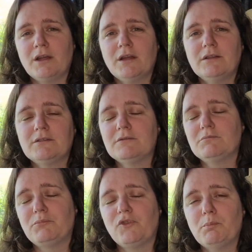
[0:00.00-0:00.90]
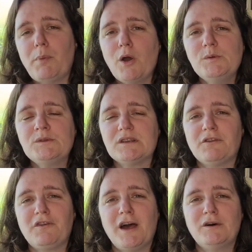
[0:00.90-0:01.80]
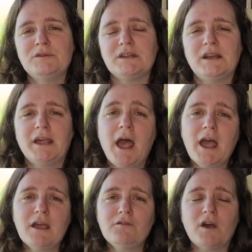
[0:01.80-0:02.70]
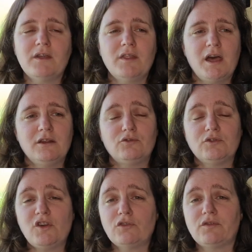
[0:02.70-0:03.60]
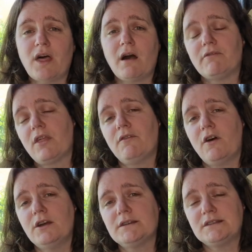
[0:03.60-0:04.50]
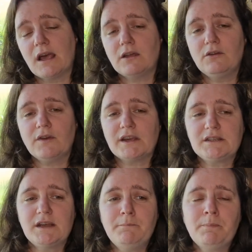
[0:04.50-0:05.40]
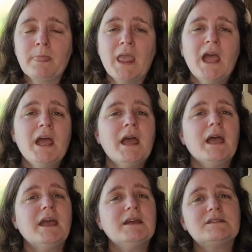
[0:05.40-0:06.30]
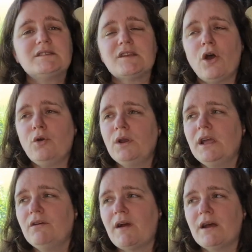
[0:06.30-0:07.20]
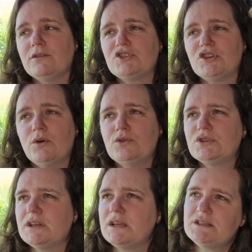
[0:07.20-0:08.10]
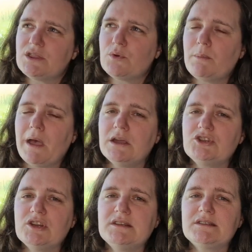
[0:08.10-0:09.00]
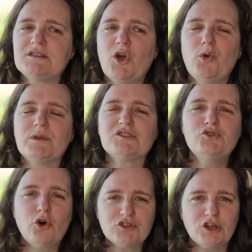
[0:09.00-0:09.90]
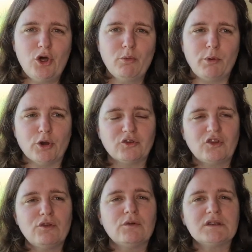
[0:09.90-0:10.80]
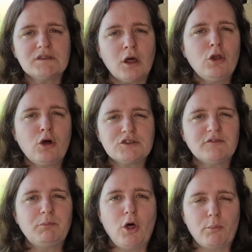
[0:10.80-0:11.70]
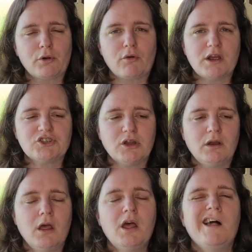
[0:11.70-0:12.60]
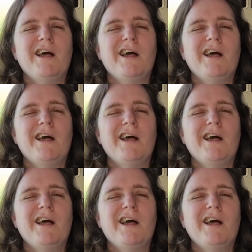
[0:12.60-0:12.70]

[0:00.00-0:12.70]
a some bones are found in a cave and then as a result of that they find a second victim. It's only around 283 pages, so it's not a long book. So there isn't a lot of plot progression.